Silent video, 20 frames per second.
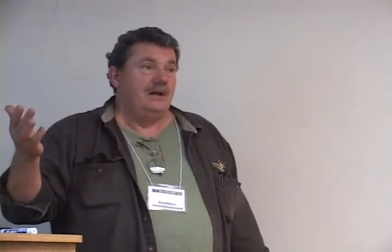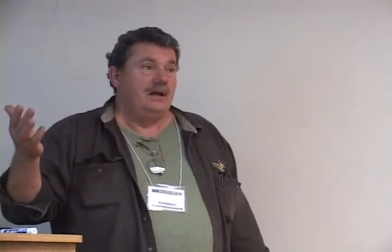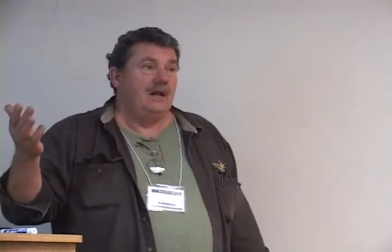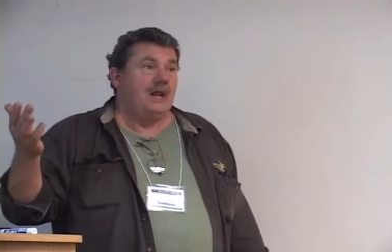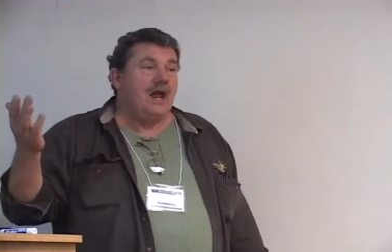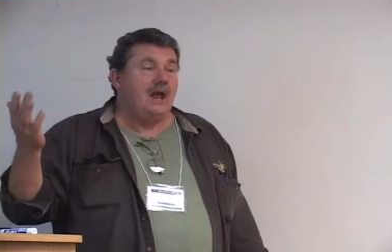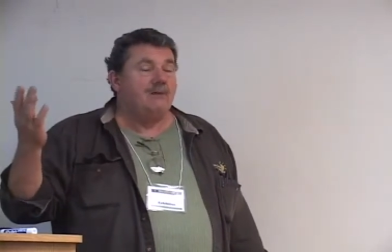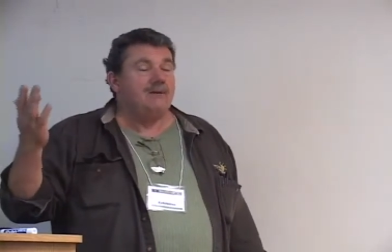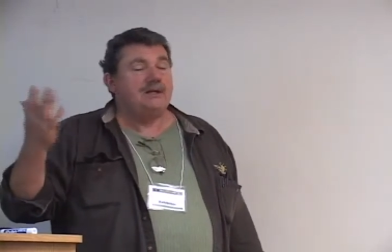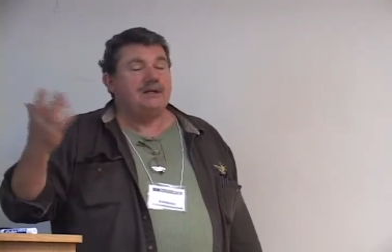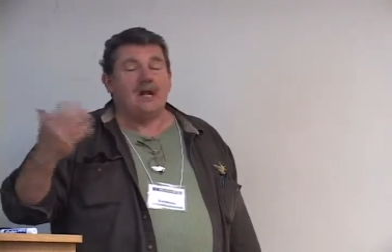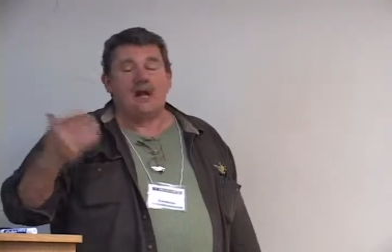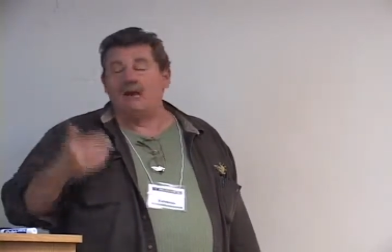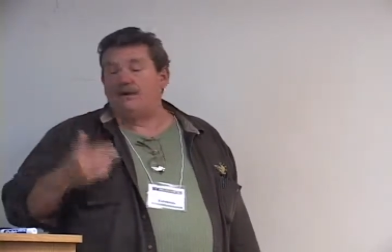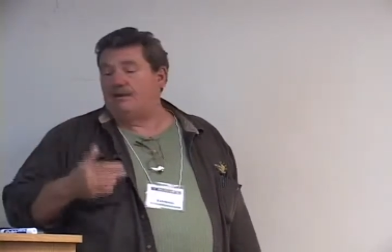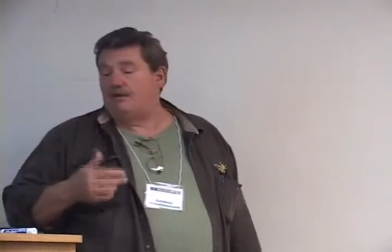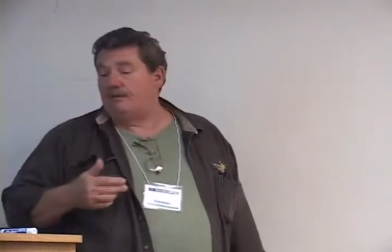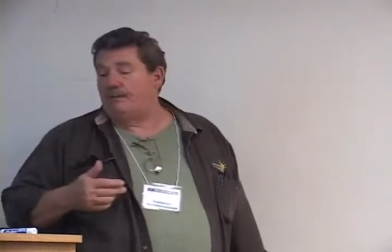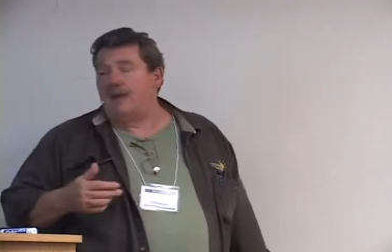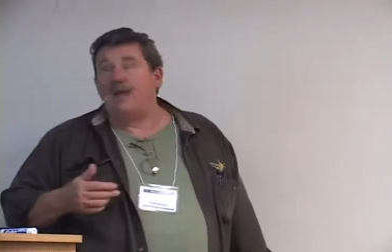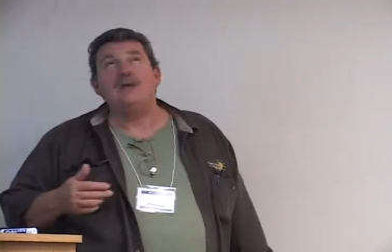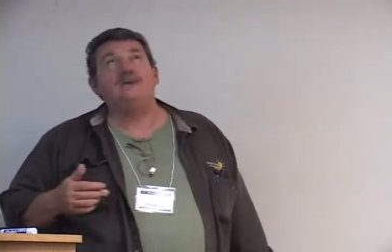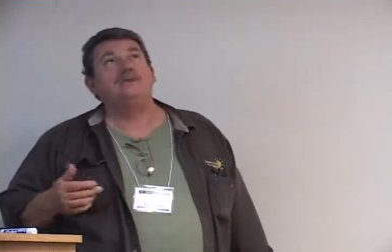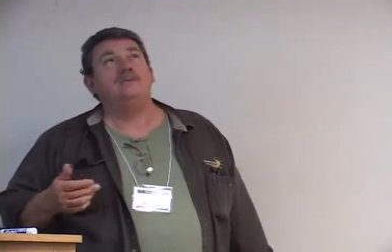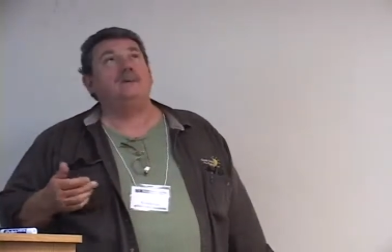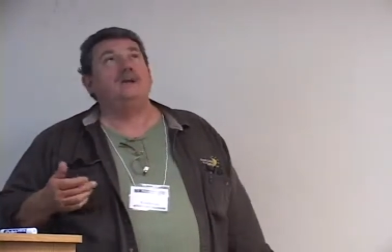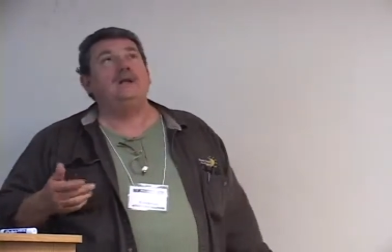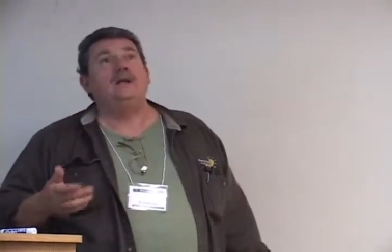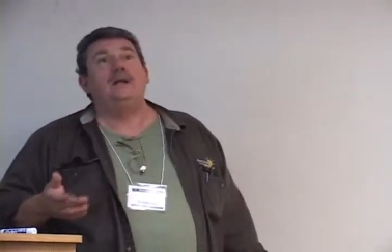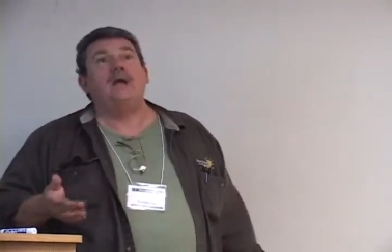And I went down to his
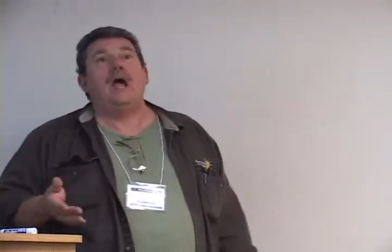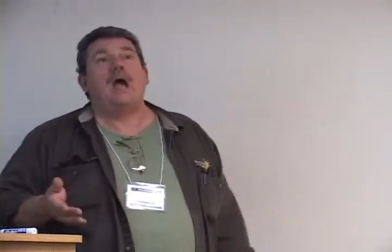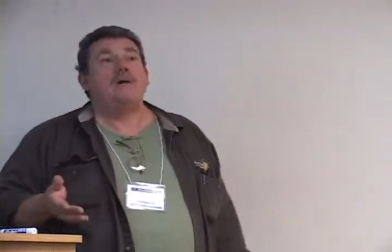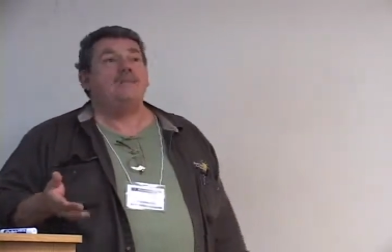basement.